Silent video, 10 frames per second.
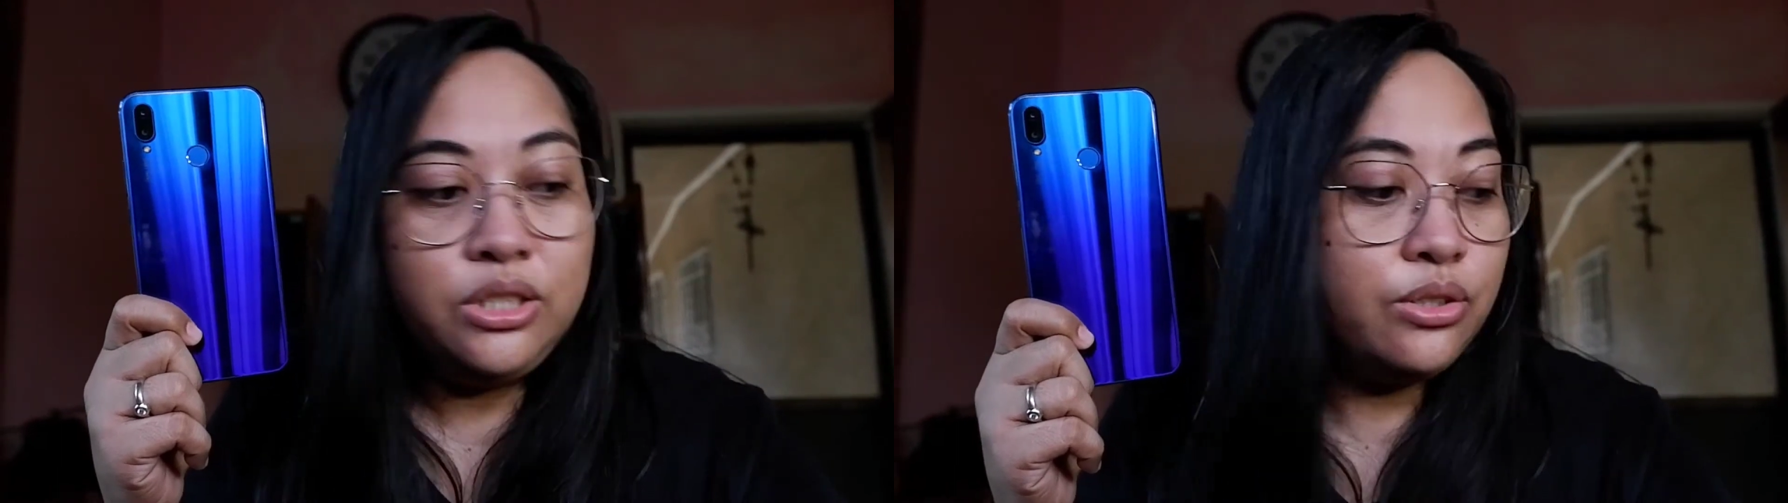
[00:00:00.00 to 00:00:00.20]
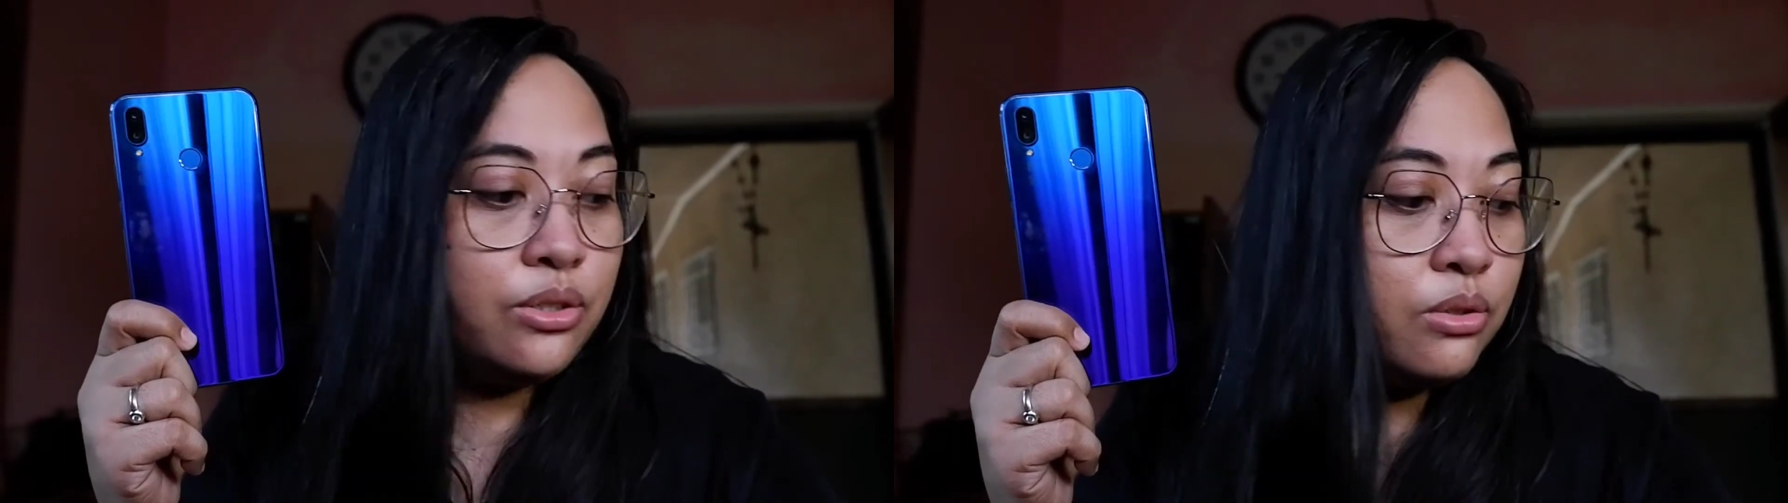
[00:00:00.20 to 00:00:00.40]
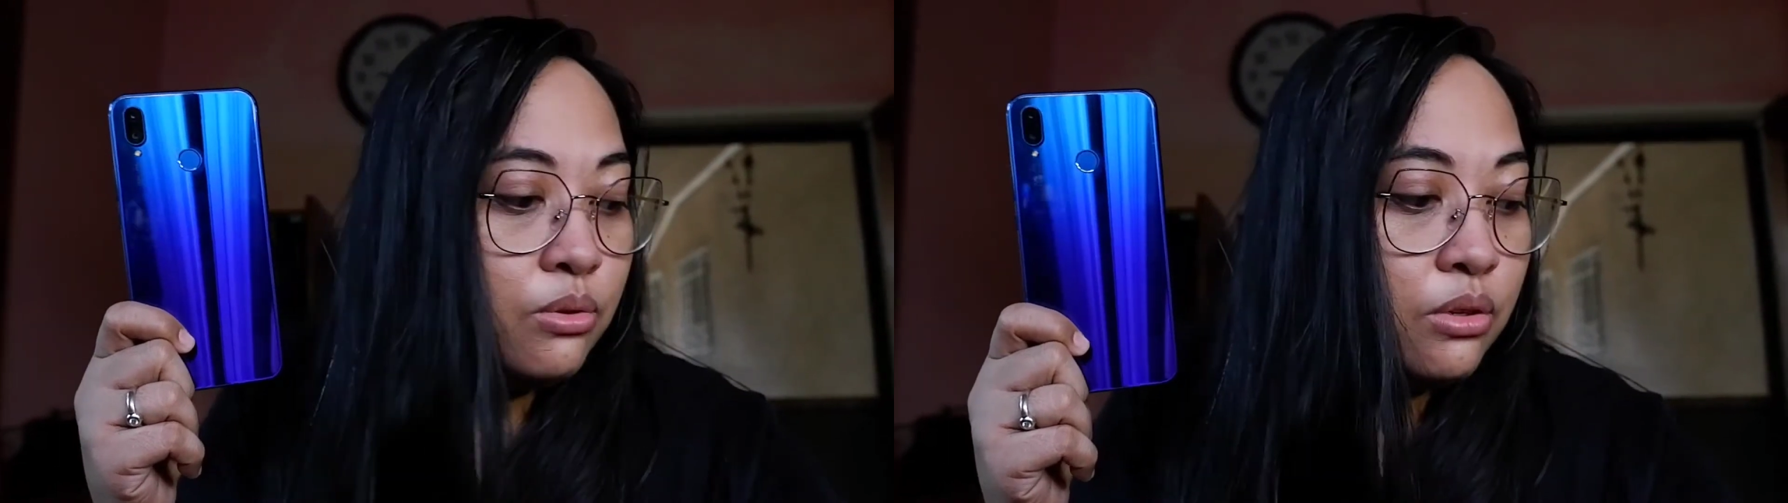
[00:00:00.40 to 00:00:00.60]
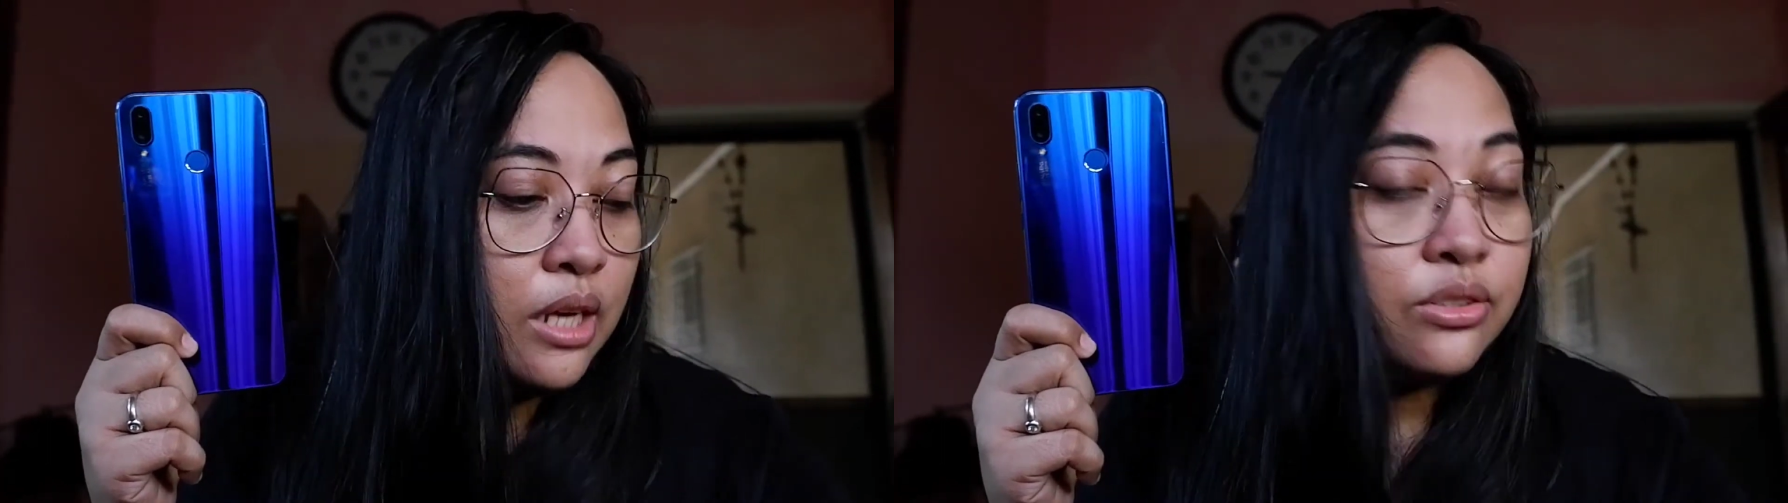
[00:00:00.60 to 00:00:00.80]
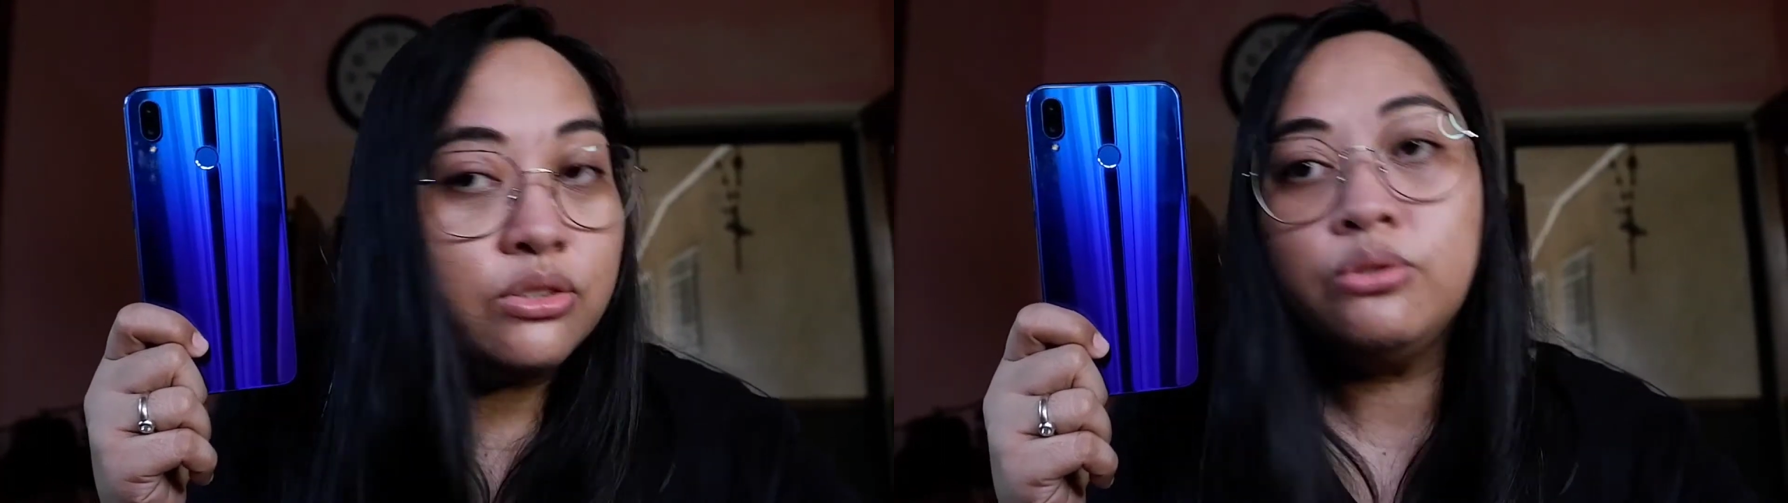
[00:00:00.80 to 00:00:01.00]
year or
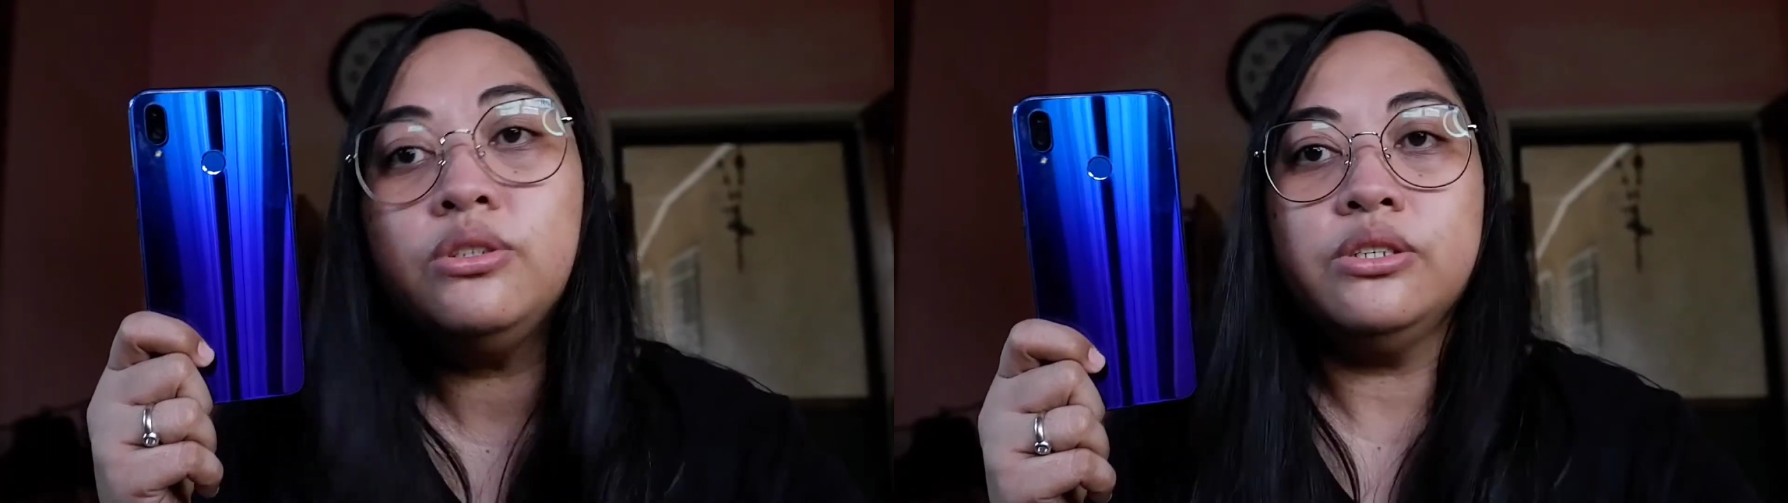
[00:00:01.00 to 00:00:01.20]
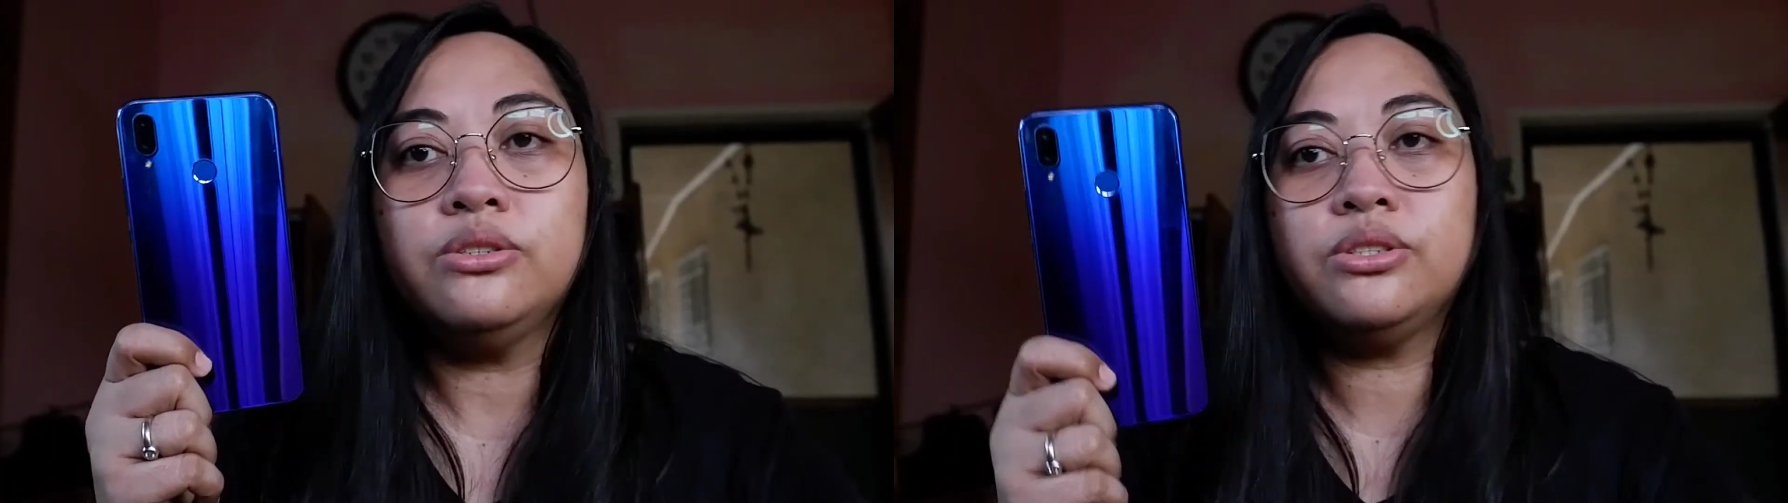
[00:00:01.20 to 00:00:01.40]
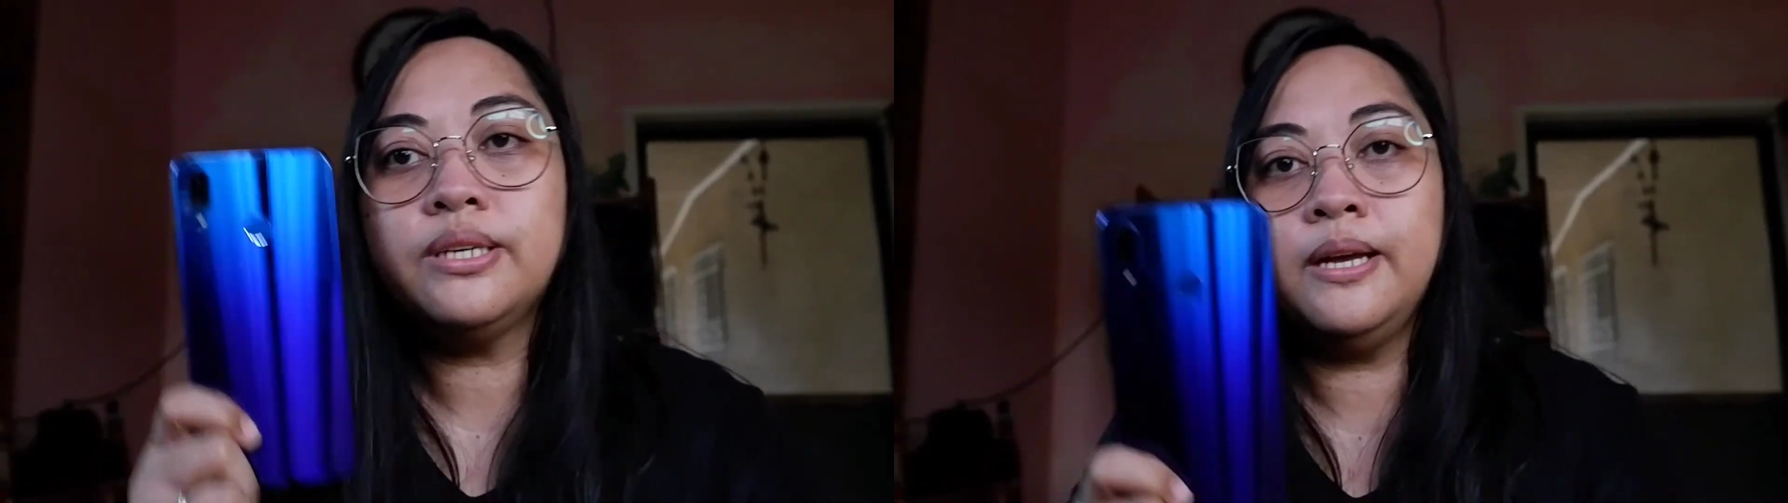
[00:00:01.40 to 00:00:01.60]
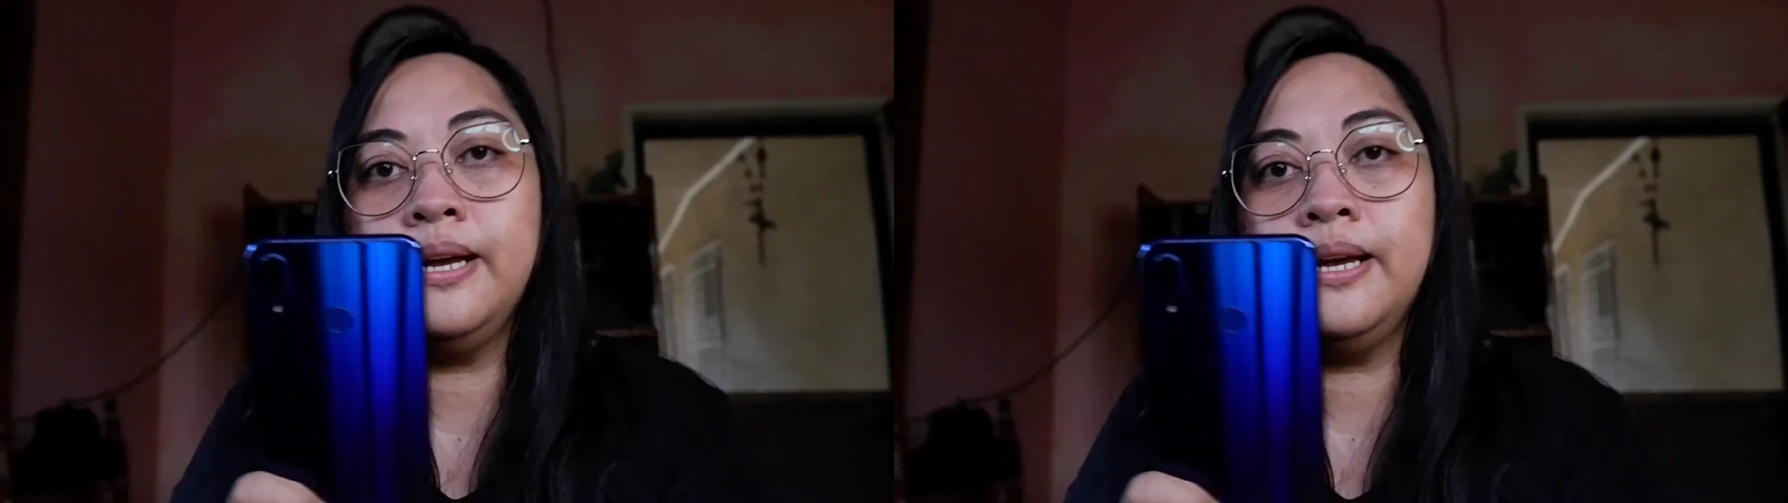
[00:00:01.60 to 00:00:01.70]
less than 2 years?